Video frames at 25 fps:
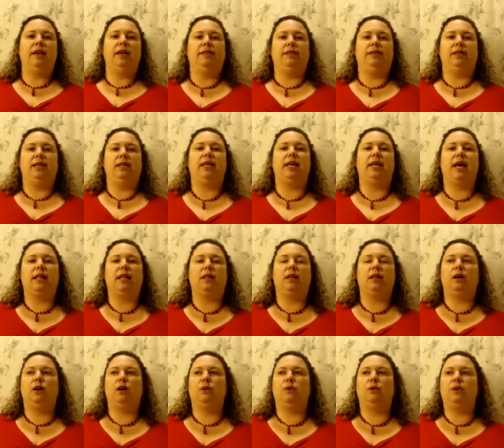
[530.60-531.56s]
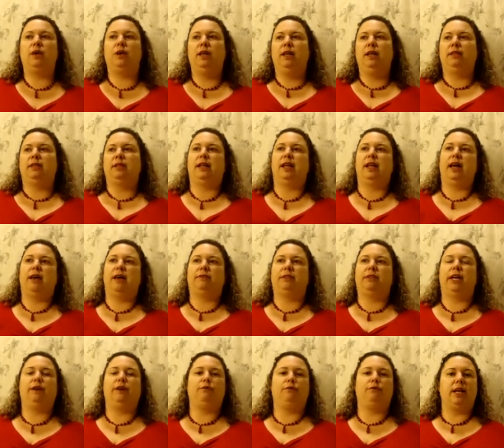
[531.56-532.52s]
the yellow that have
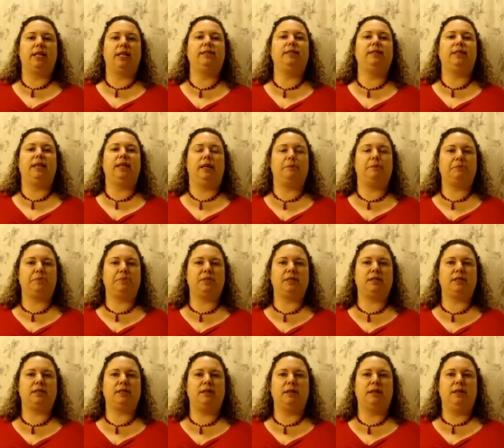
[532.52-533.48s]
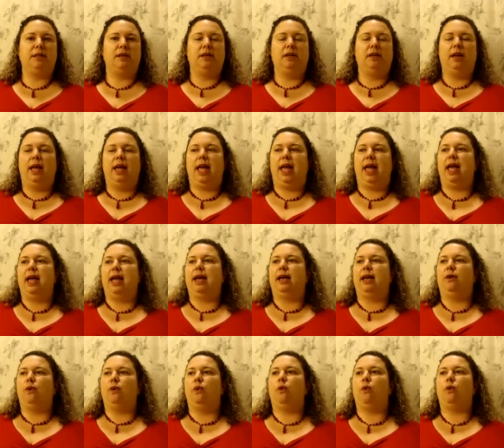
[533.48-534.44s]
like red tips
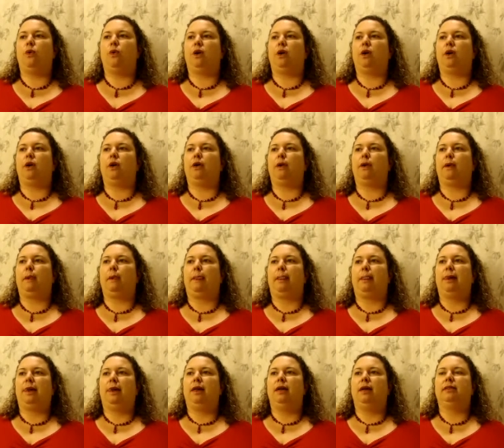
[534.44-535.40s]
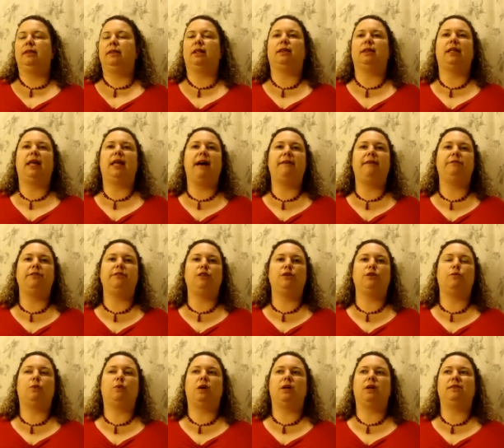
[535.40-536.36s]
or the
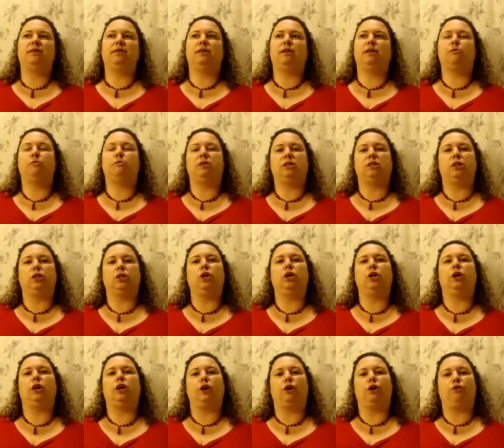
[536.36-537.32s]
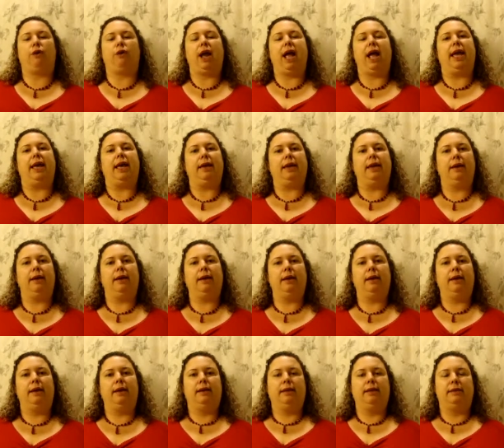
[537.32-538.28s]
lavender ones that almost look gray.
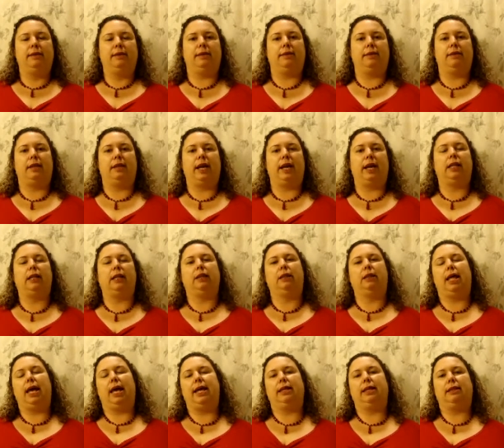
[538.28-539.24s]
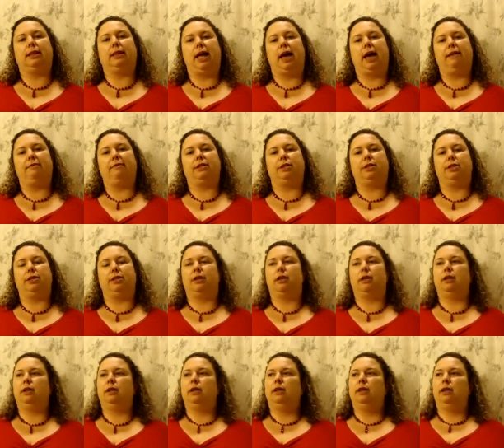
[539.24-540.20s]
They're like a light lavender.
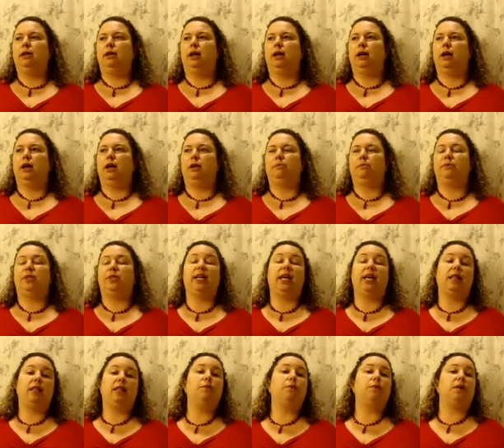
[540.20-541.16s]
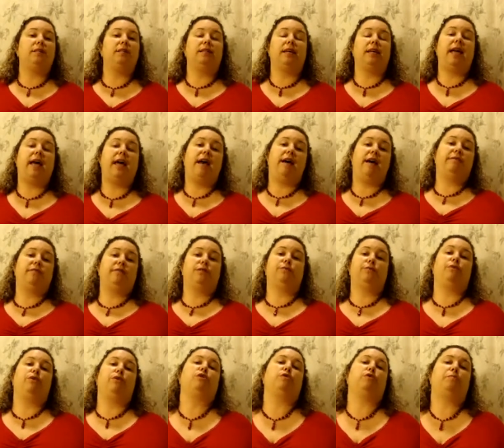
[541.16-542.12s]
The yellow ones I have as a
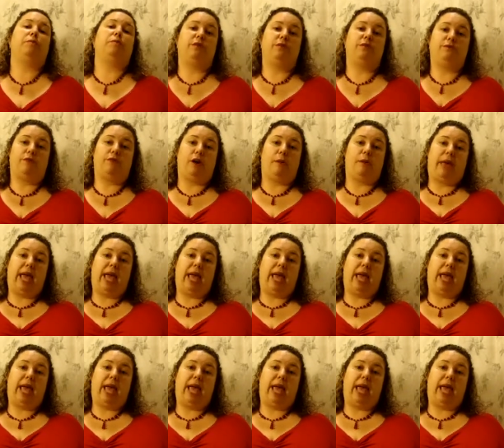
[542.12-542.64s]
rose bush in front